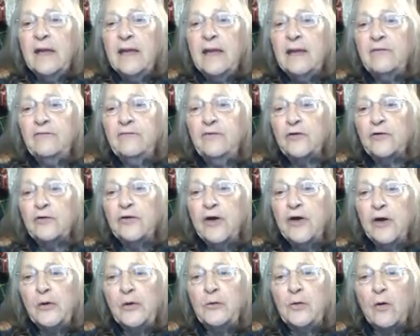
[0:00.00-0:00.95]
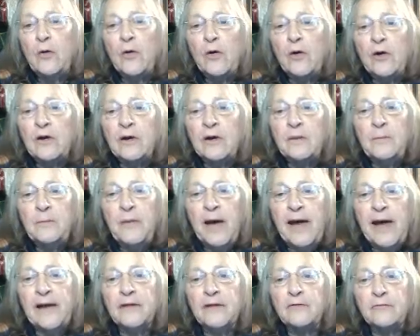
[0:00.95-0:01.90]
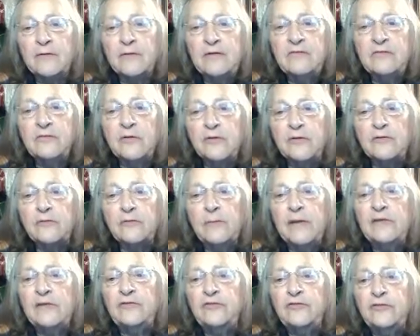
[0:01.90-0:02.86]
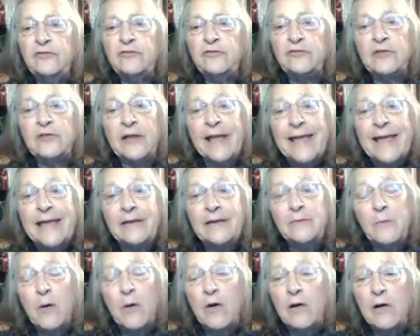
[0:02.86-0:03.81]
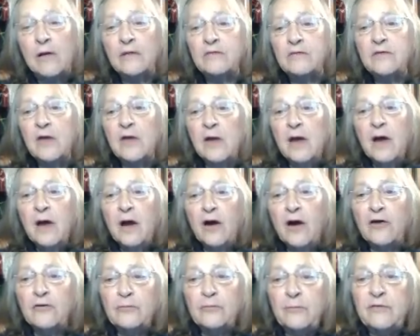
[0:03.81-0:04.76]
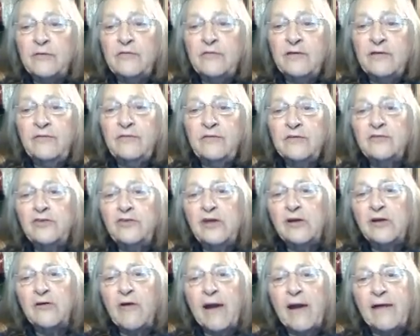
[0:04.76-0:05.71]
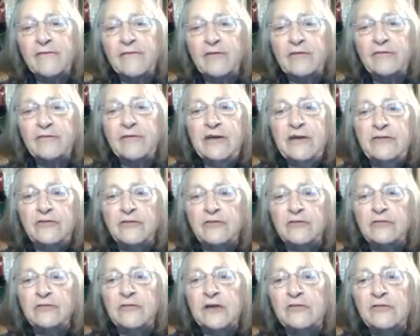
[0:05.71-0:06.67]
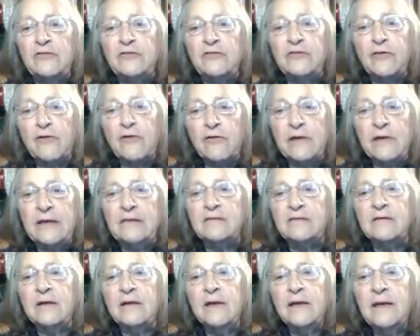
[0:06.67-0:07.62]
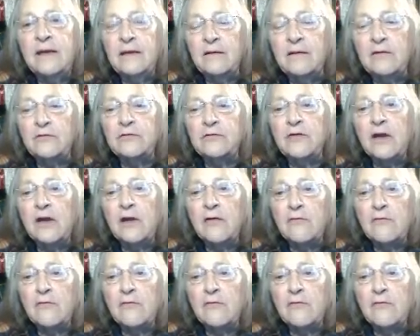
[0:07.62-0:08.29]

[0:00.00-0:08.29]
If your note or compiled research mentions landmarks or specific geographic features such as creeks, hills,